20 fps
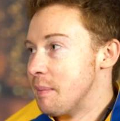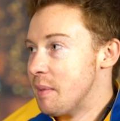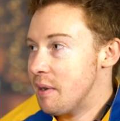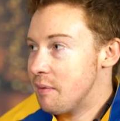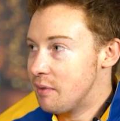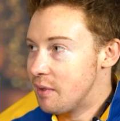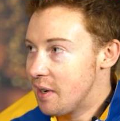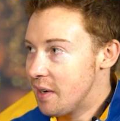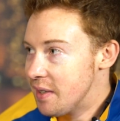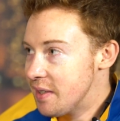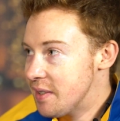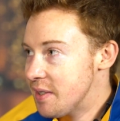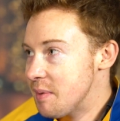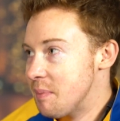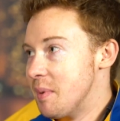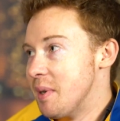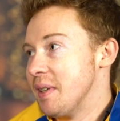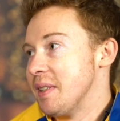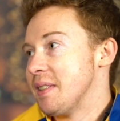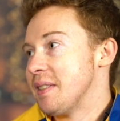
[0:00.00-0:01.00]
my friends,
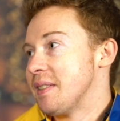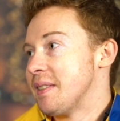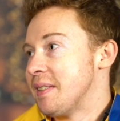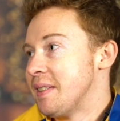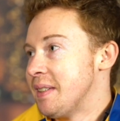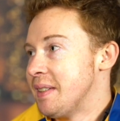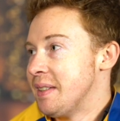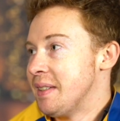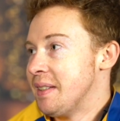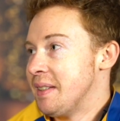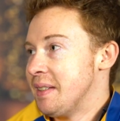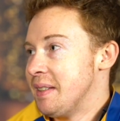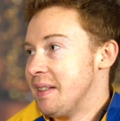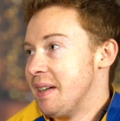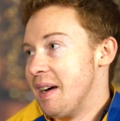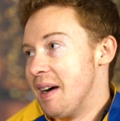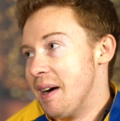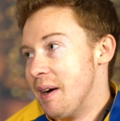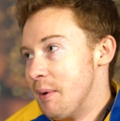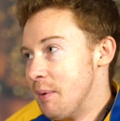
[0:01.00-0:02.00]
but
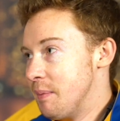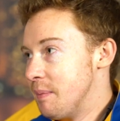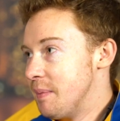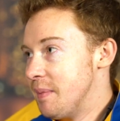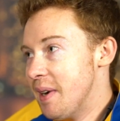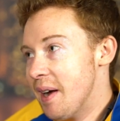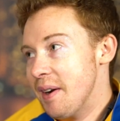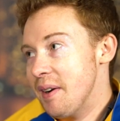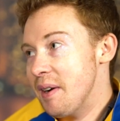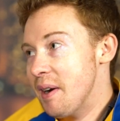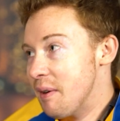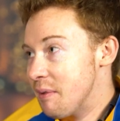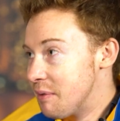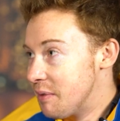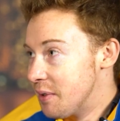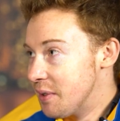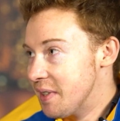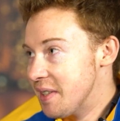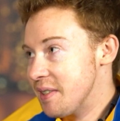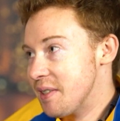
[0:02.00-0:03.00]
not enough
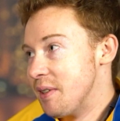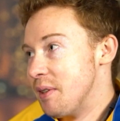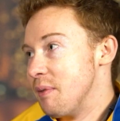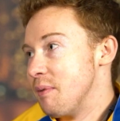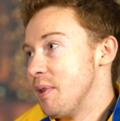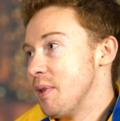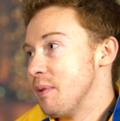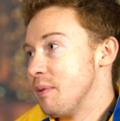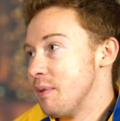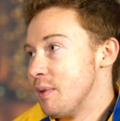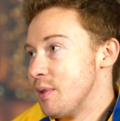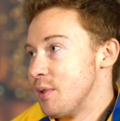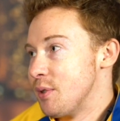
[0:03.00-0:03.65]
for this interview for